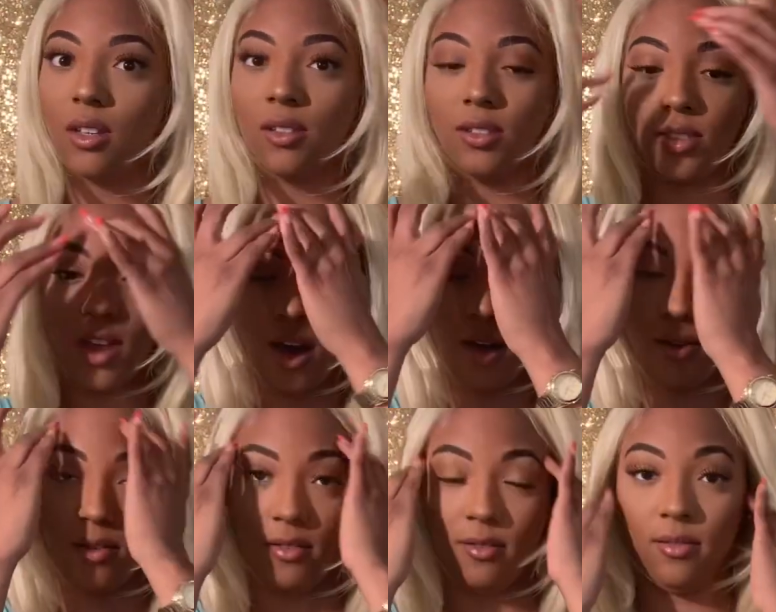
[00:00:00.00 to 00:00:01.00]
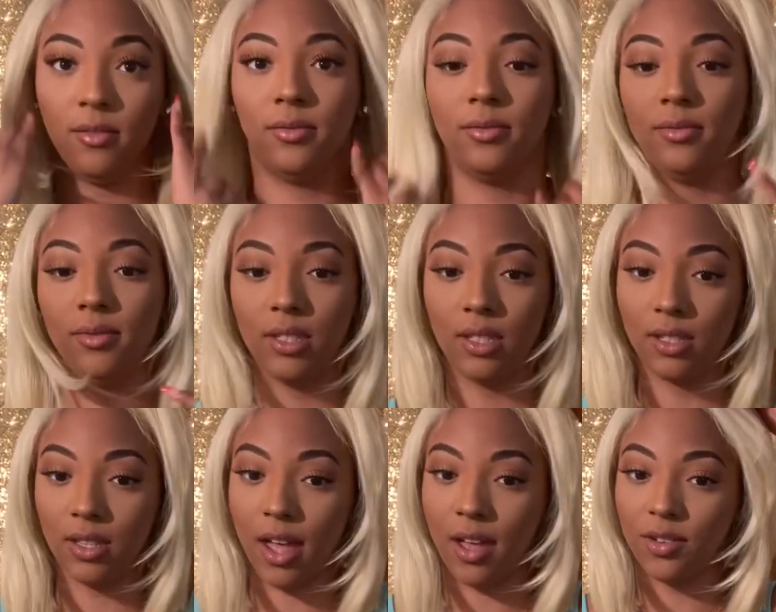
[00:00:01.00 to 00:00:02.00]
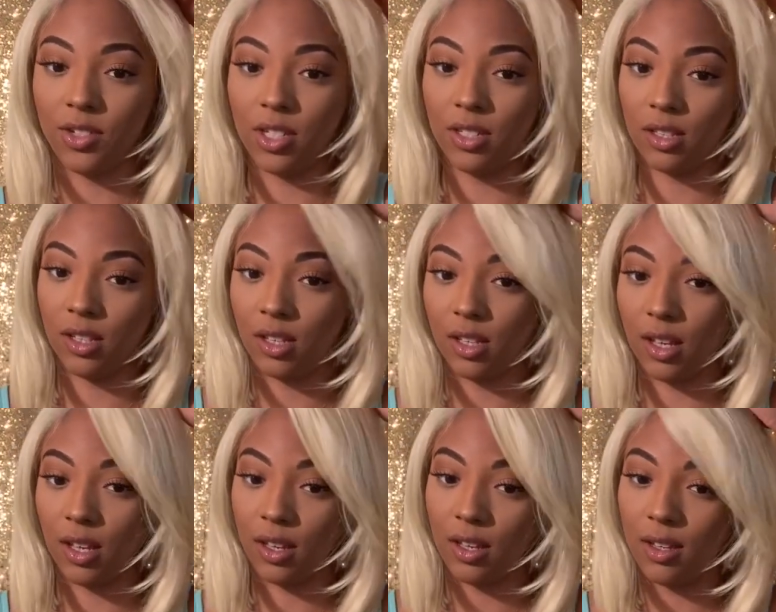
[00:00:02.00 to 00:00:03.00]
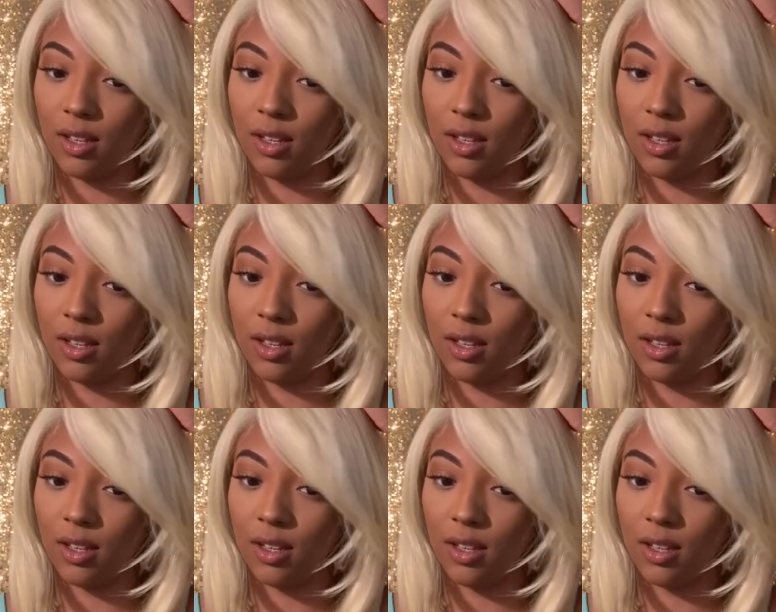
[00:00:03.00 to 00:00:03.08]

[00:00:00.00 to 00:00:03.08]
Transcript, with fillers: So, this is how she's looking.